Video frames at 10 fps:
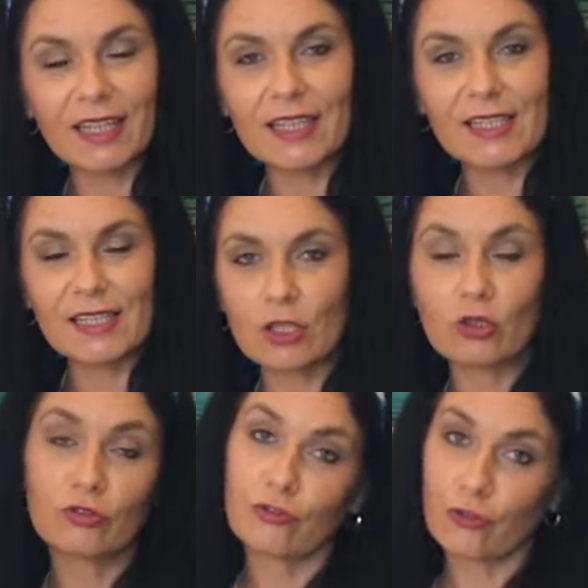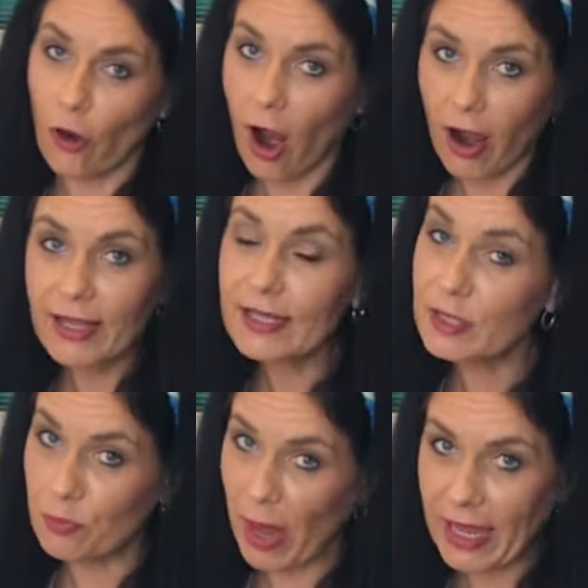It's not fried, it's
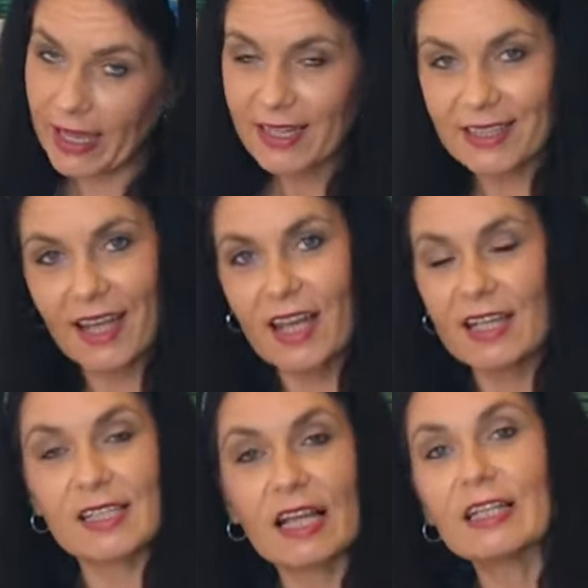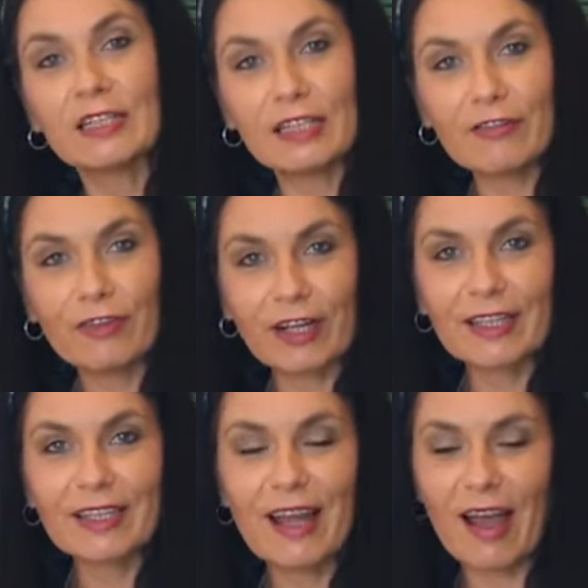baked. Slightly
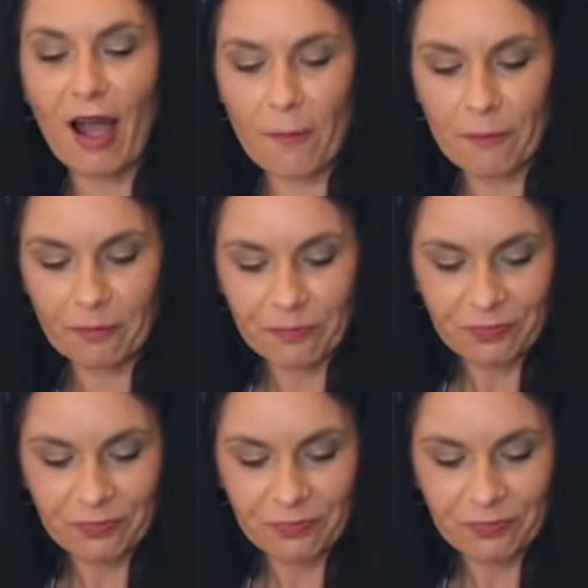different um,